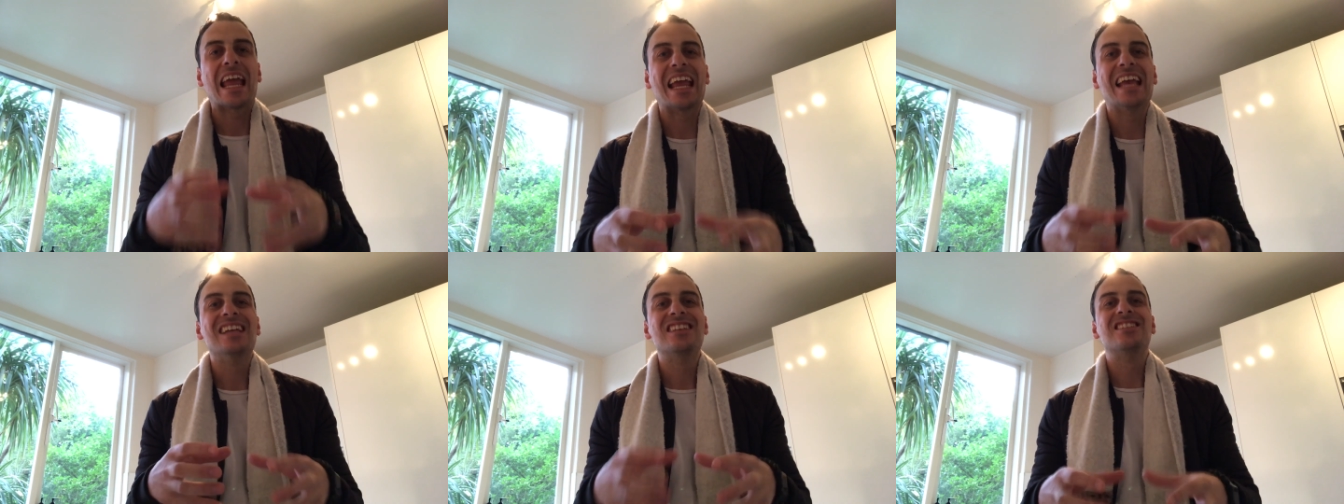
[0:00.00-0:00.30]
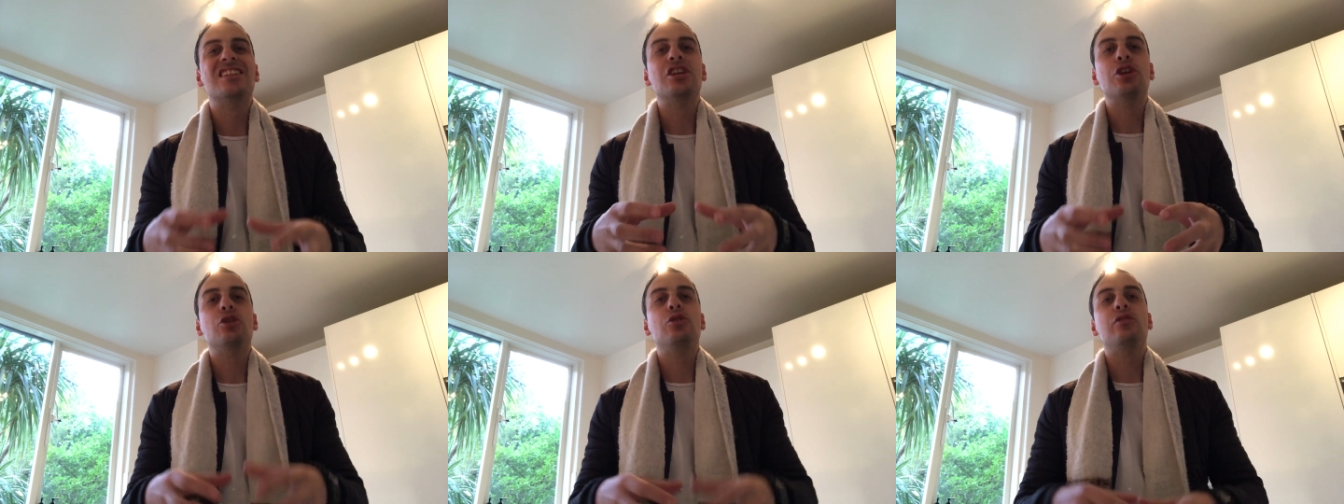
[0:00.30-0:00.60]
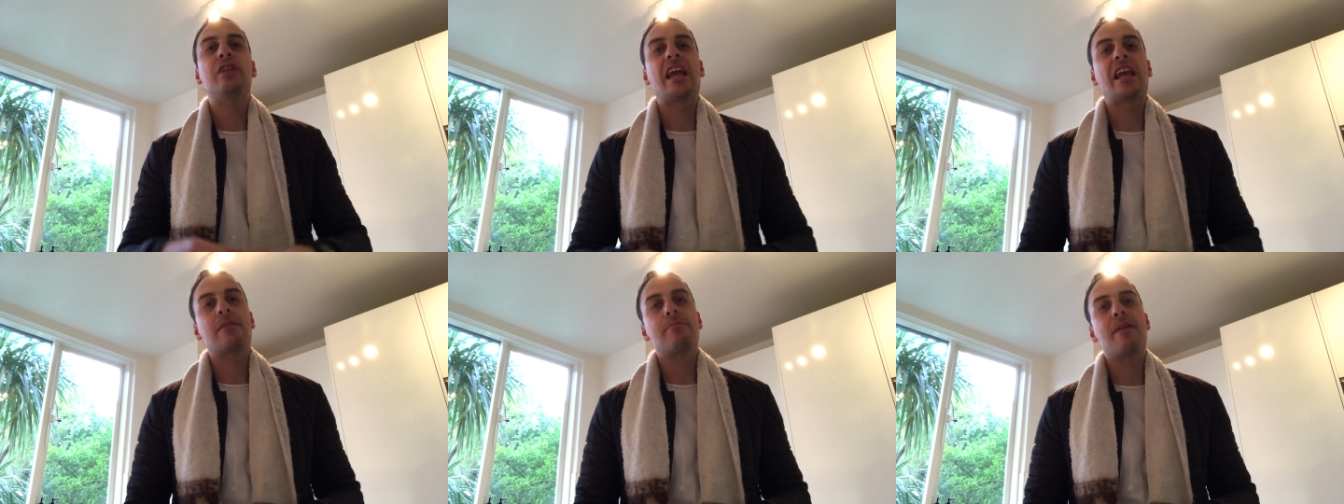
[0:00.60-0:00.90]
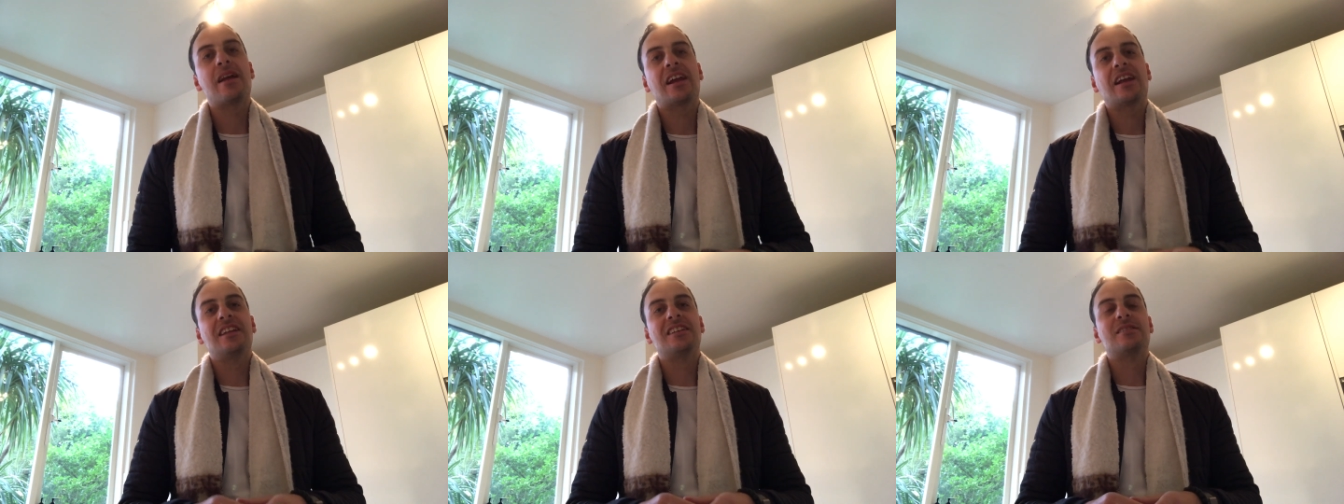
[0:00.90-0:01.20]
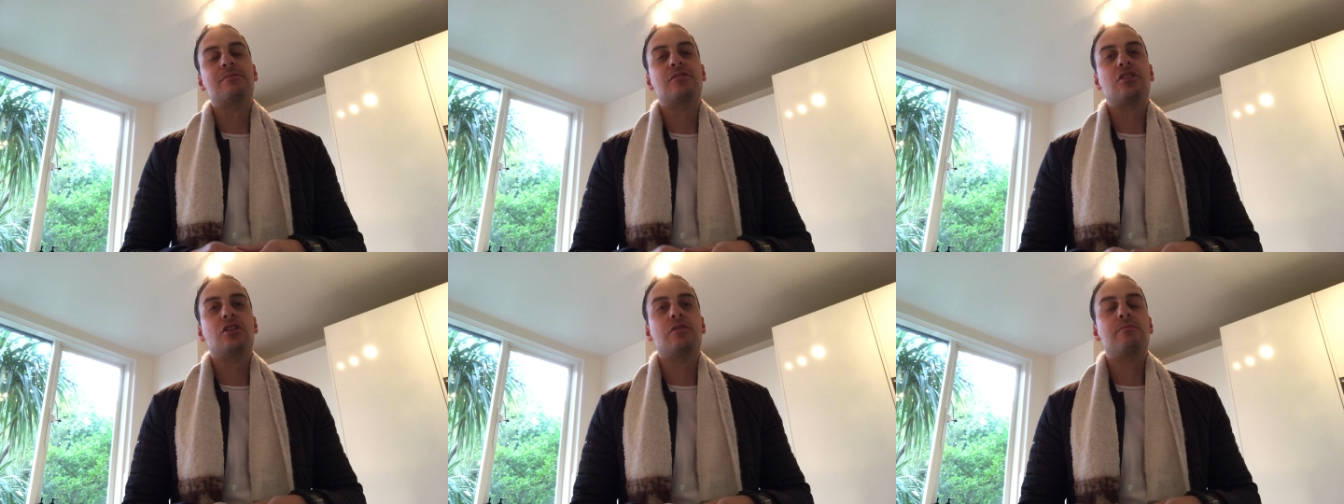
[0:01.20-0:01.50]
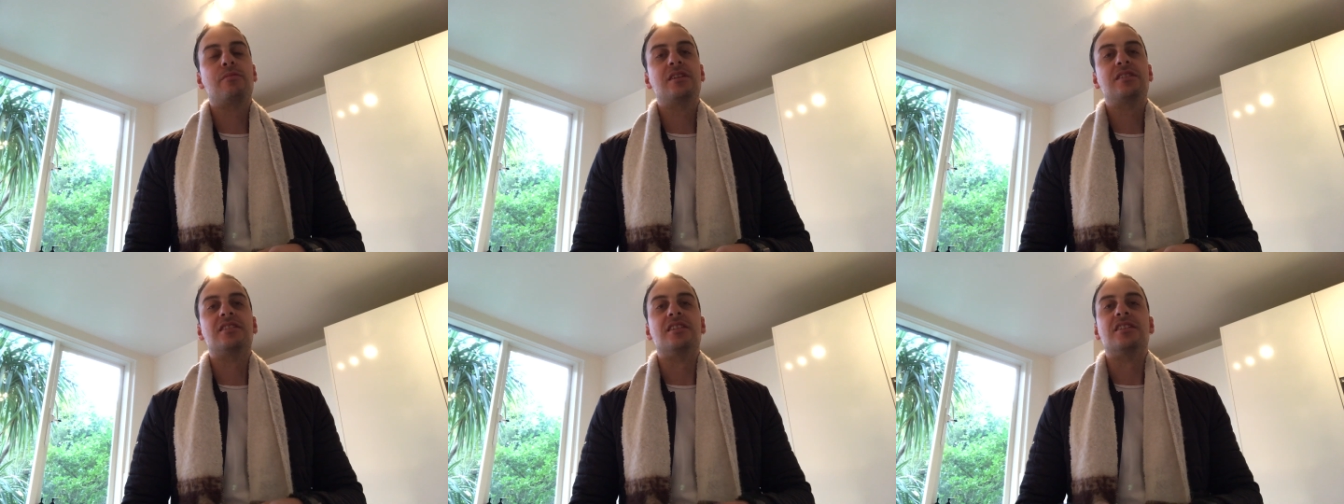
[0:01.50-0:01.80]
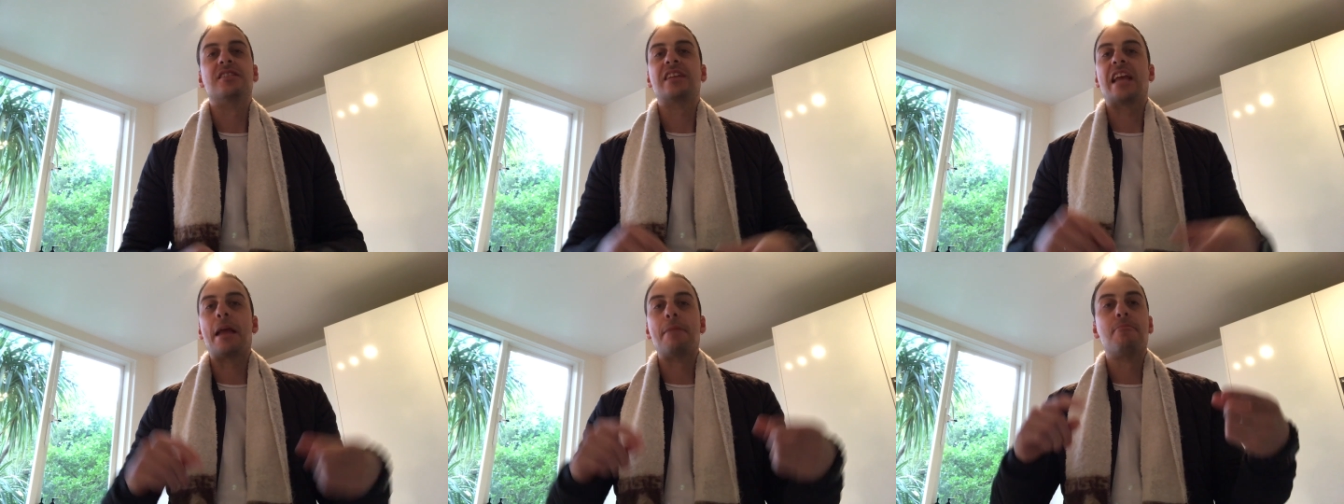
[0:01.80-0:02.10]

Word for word: is the unique mechanism of your business.